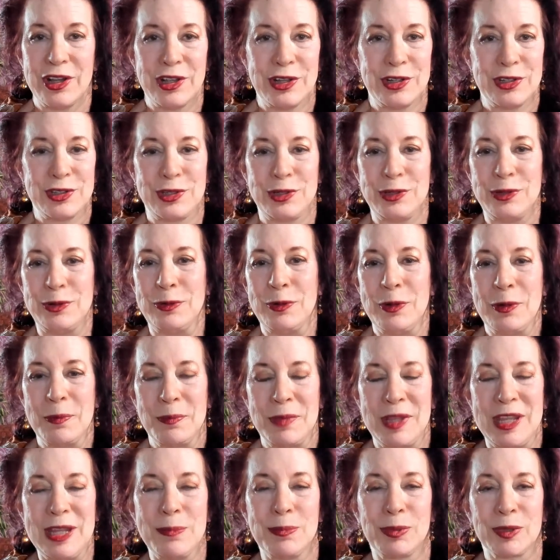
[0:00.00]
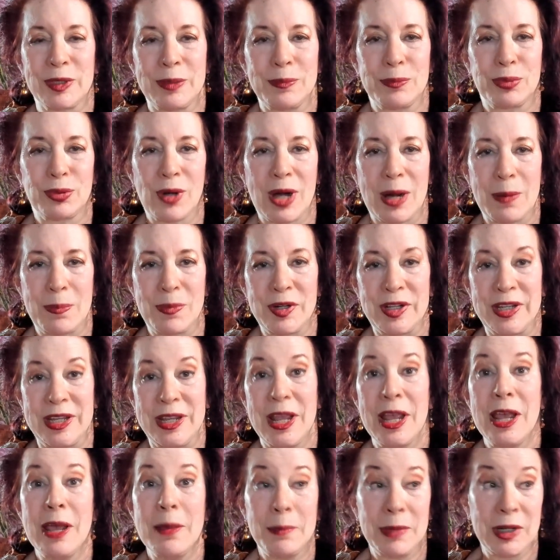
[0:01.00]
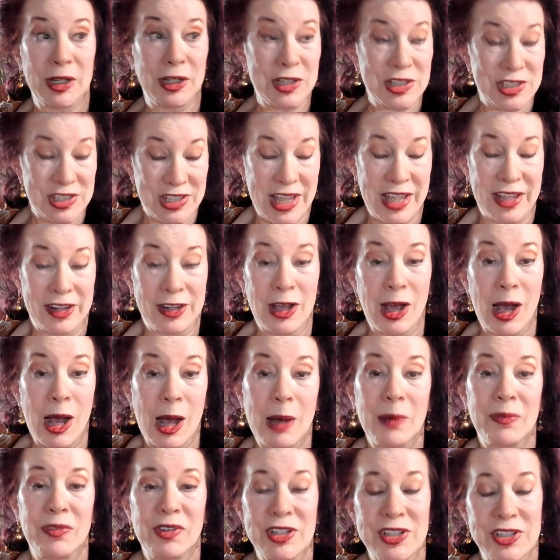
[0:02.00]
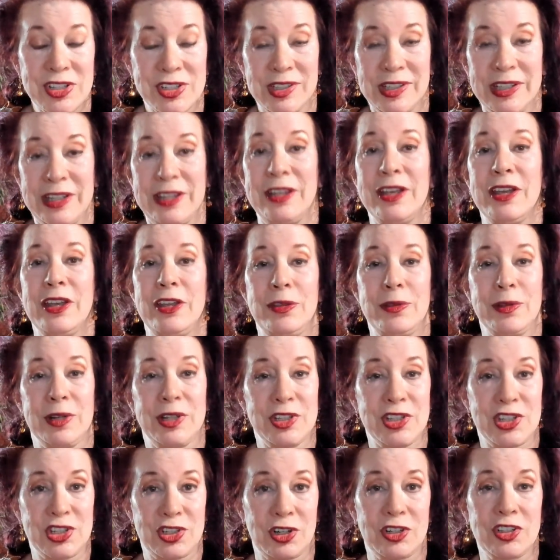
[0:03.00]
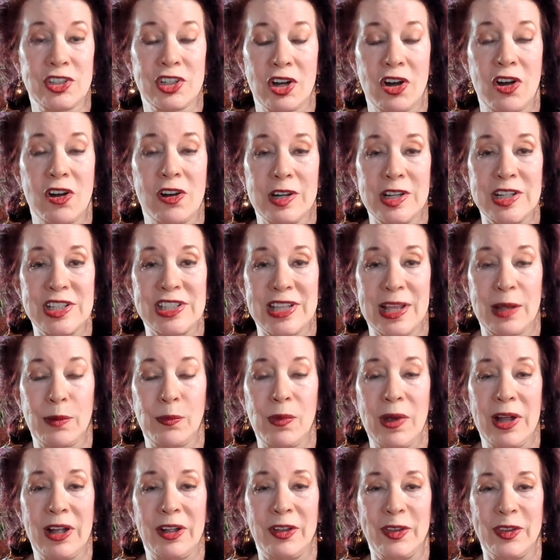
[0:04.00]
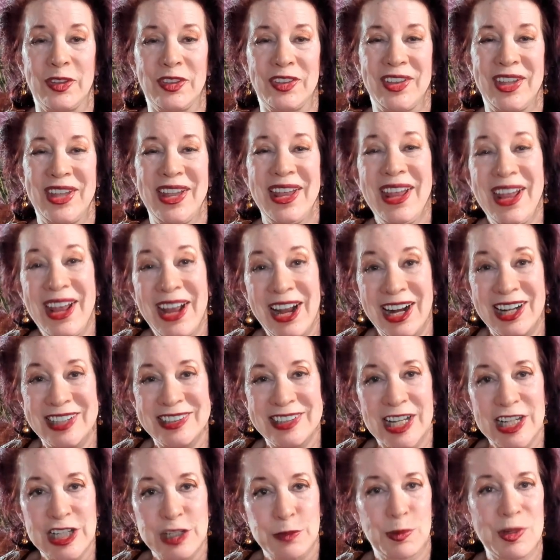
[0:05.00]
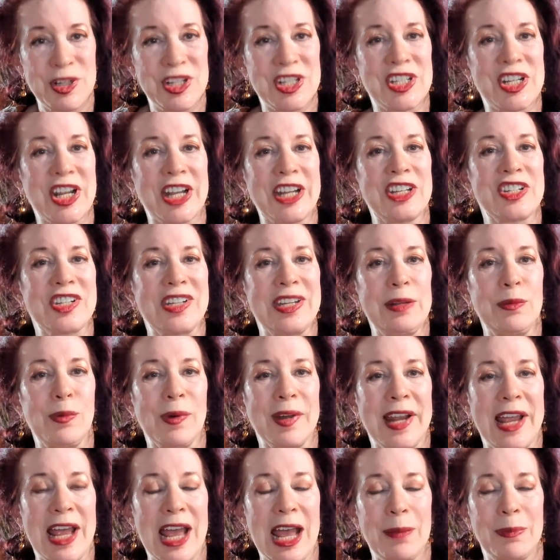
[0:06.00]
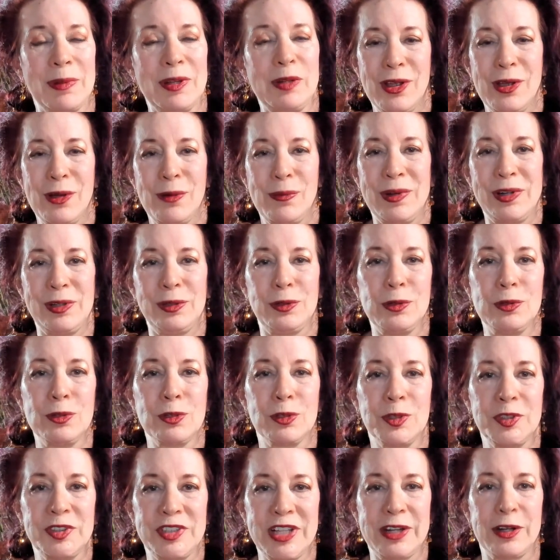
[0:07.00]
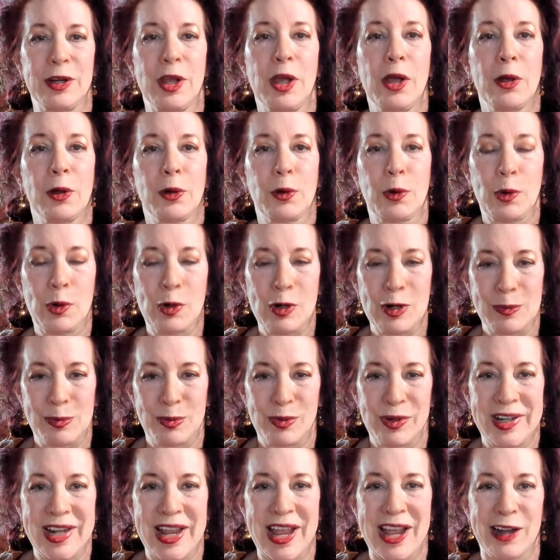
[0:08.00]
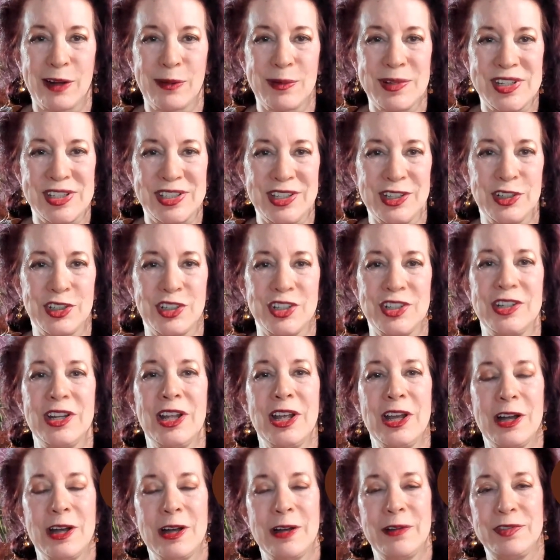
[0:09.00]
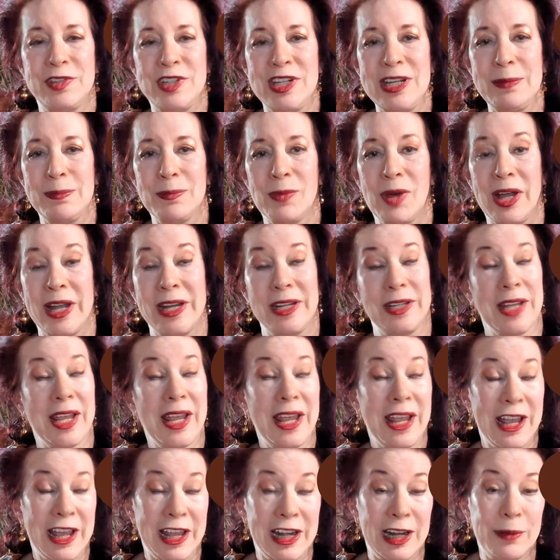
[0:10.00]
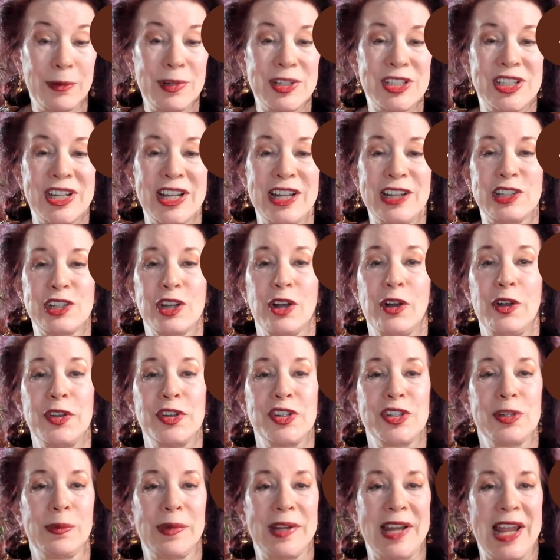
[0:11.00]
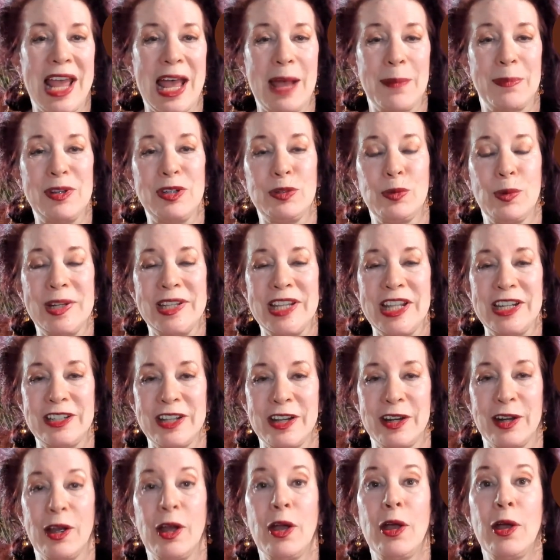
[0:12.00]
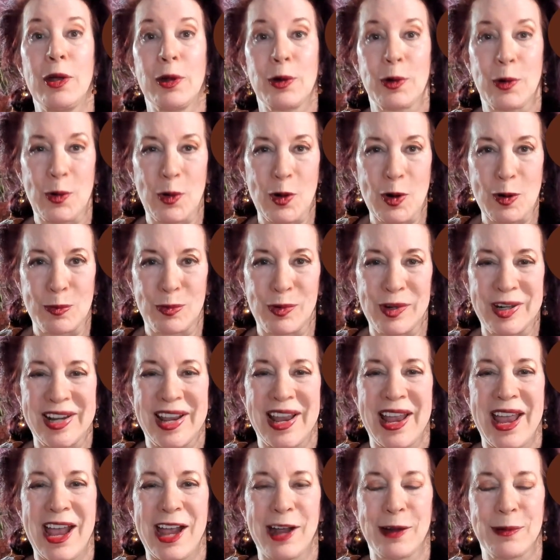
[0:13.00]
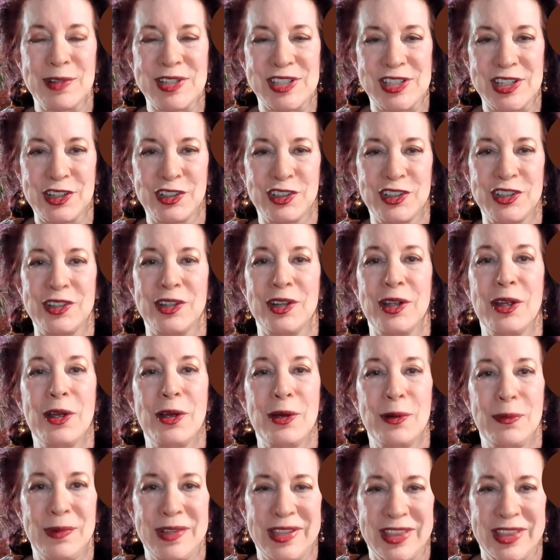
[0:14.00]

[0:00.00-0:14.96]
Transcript: to people and property, because then obviously you can start to harness that wealth. And that's precisely what happened when Google did a corporate acquisition of DeepMind. And I would say it's also what happened when they did a corporate acquisition with